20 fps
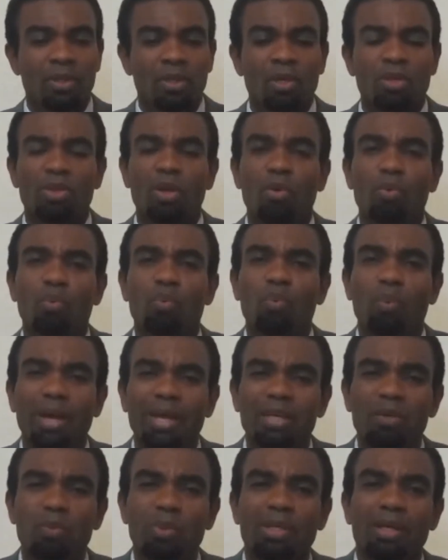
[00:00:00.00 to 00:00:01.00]
Now,
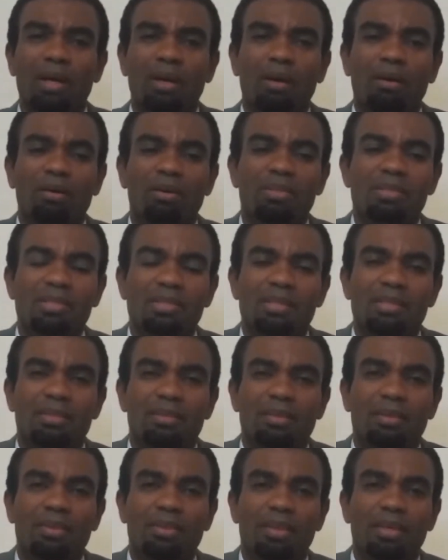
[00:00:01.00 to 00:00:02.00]
when we are
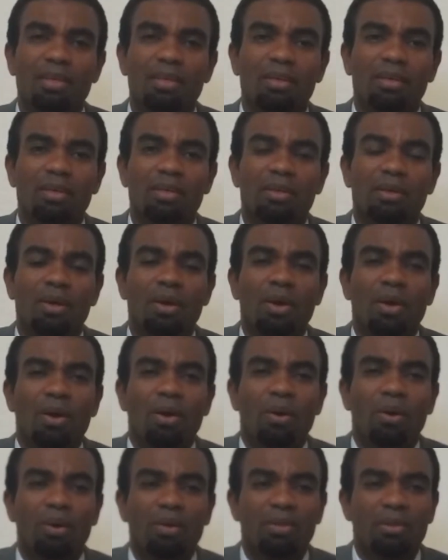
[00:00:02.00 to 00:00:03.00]
constantly thinking
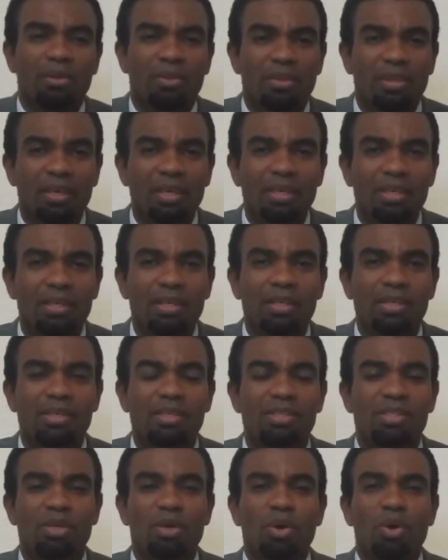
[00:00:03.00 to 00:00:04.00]
on
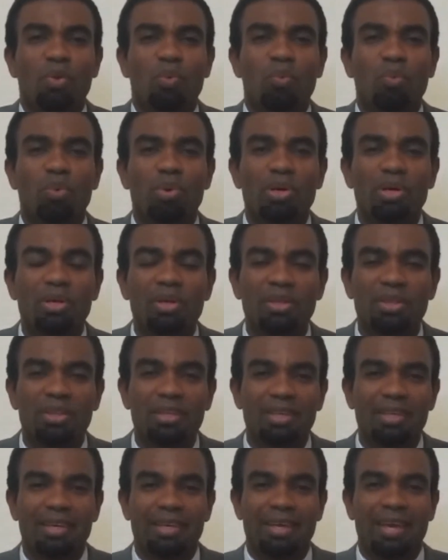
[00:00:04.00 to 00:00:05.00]
these
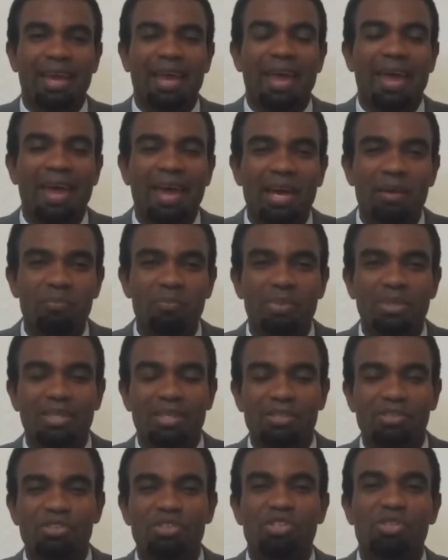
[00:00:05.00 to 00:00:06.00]
worthy and happy
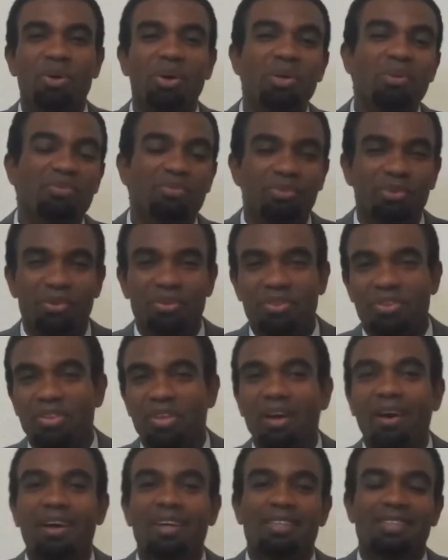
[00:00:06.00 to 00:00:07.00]
and joyful
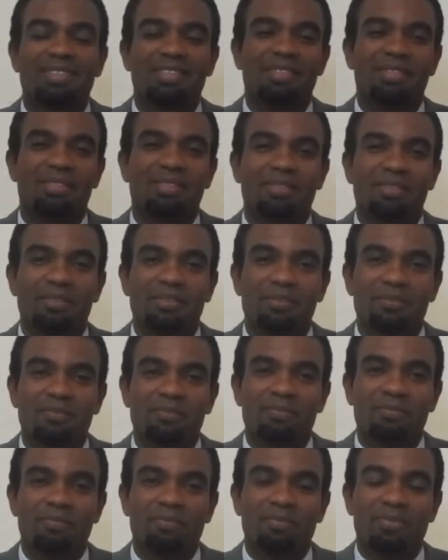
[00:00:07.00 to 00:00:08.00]
thoughts,
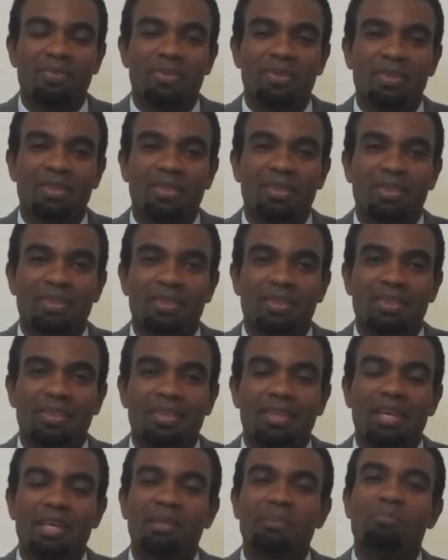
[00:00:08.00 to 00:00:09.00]

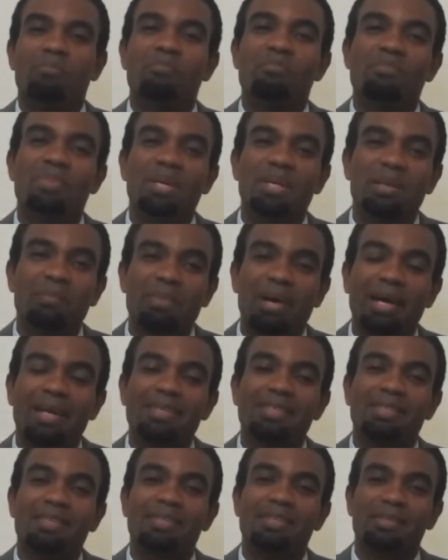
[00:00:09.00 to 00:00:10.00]
it
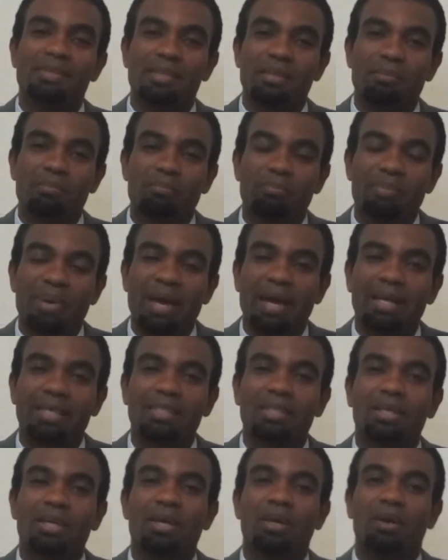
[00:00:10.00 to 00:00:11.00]
minimizes the
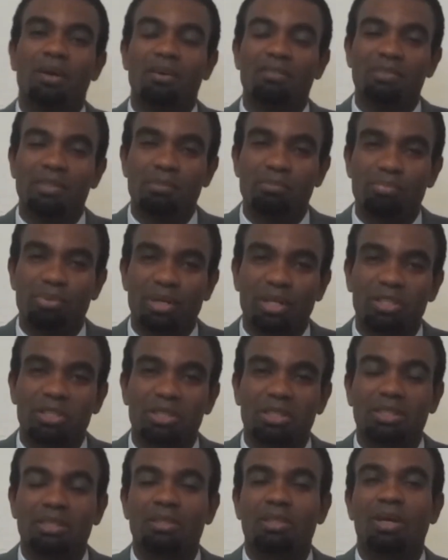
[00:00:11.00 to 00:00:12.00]
impact of
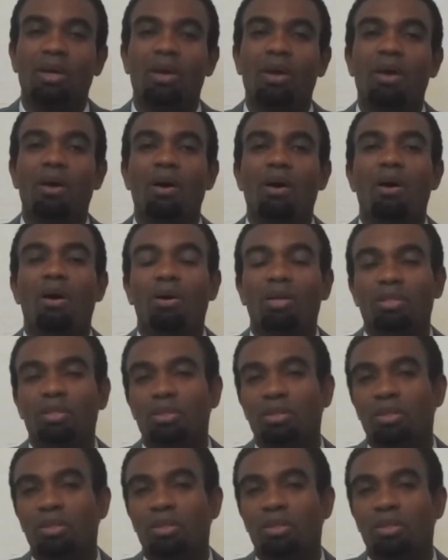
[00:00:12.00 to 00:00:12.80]
depression on